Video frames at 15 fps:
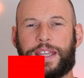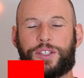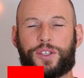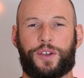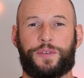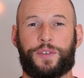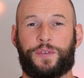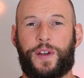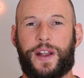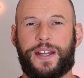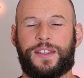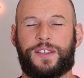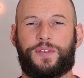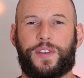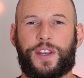Hey, so if you're
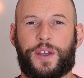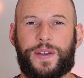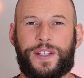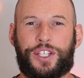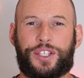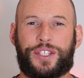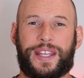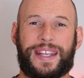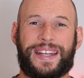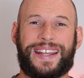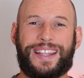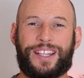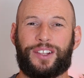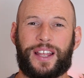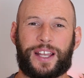finding this video interesting,
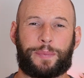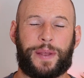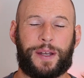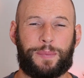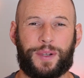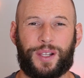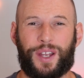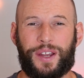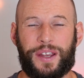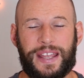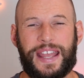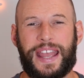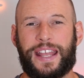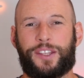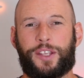hit the like button below
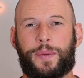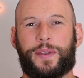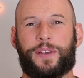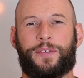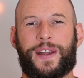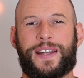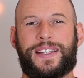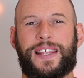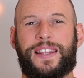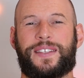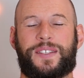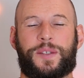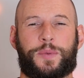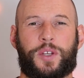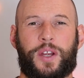and don't be afraid to hit the
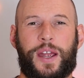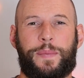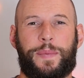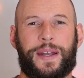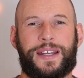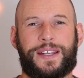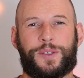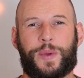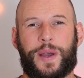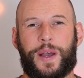subscribe button as